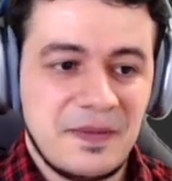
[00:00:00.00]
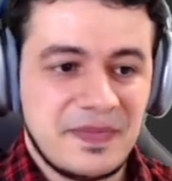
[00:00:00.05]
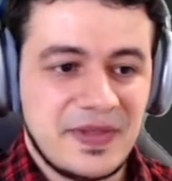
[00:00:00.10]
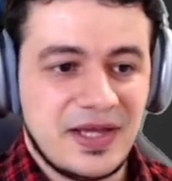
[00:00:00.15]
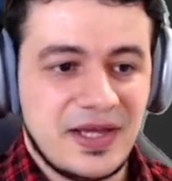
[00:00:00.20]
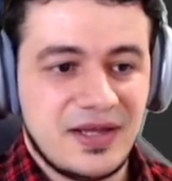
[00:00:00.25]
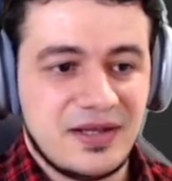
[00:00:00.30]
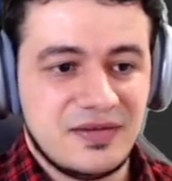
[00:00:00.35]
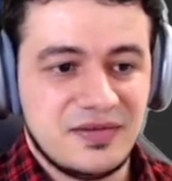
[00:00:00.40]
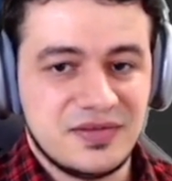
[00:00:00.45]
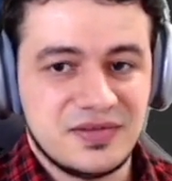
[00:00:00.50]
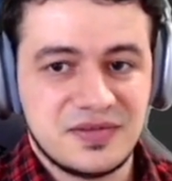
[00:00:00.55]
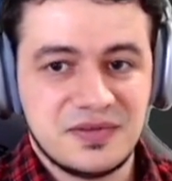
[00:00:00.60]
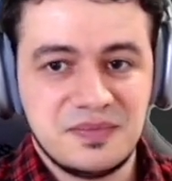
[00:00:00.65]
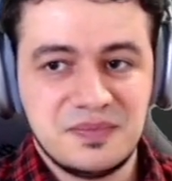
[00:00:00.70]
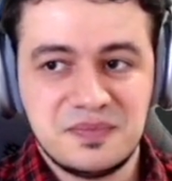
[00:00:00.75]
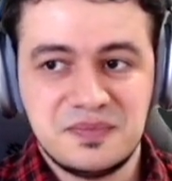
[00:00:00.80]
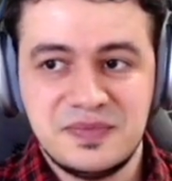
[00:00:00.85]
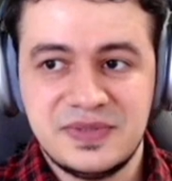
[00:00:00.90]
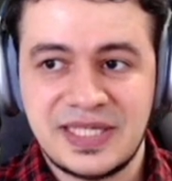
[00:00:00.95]
And
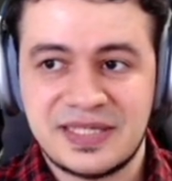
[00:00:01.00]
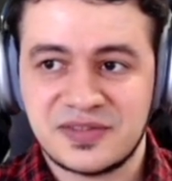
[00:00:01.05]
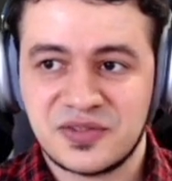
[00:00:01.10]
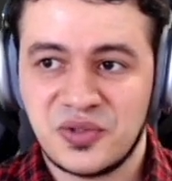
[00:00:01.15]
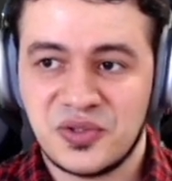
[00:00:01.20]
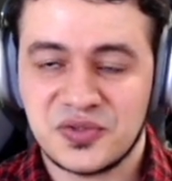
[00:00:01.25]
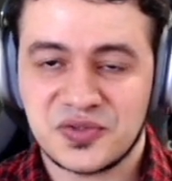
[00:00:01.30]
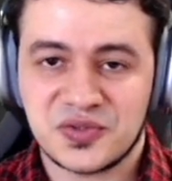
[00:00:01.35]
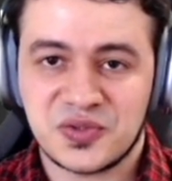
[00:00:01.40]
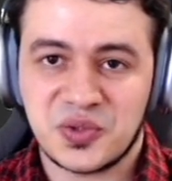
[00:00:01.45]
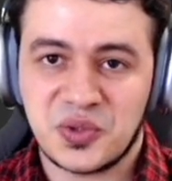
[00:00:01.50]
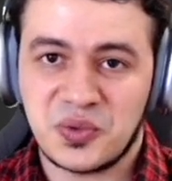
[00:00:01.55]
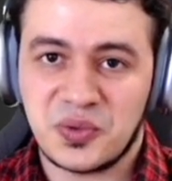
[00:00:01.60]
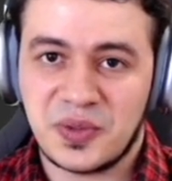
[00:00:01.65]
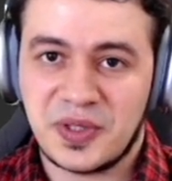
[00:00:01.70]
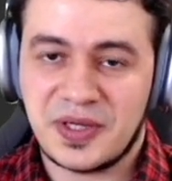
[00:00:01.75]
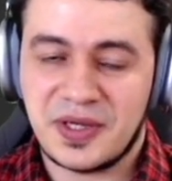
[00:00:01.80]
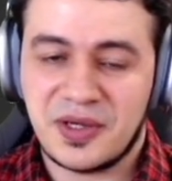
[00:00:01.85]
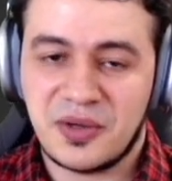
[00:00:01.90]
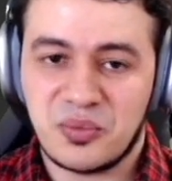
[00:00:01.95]
that's also
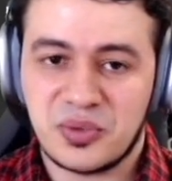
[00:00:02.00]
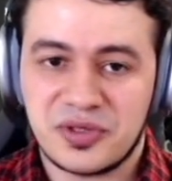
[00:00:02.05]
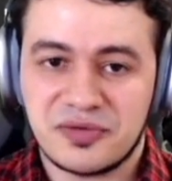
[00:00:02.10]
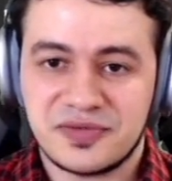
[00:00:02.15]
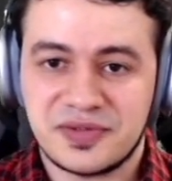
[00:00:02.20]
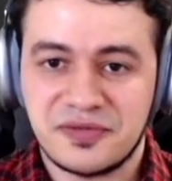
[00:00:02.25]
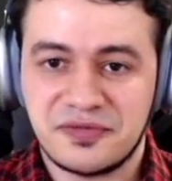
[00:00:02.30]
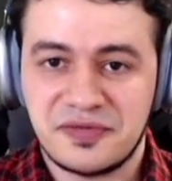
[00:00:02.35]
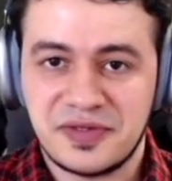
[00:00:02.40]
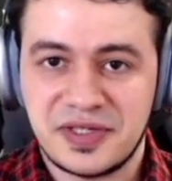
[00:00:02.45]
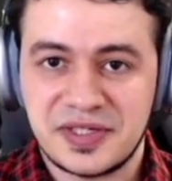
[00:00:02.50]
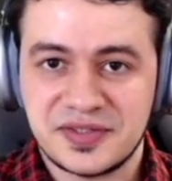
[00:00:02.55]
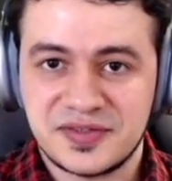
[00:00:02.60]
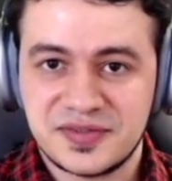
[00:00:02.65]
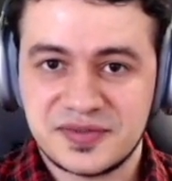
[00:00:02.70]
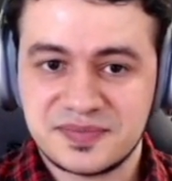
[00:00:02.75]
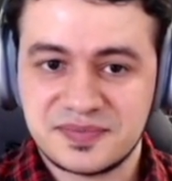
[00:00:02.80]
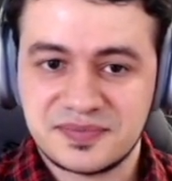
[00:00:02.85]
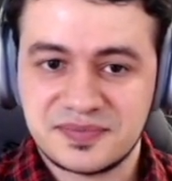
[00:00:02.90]
one of the things